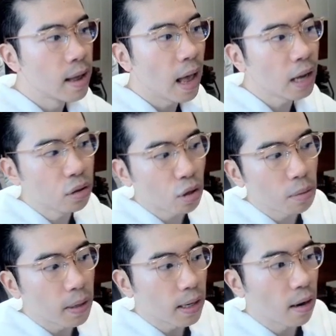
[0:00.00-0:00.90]

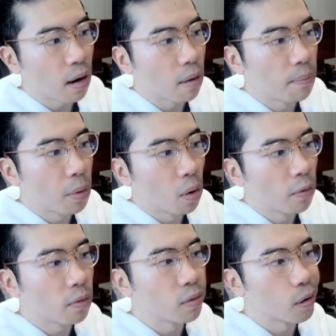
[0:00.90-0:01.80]
XRP are
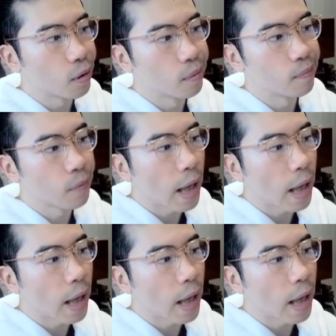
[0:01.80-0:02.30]
both, you know,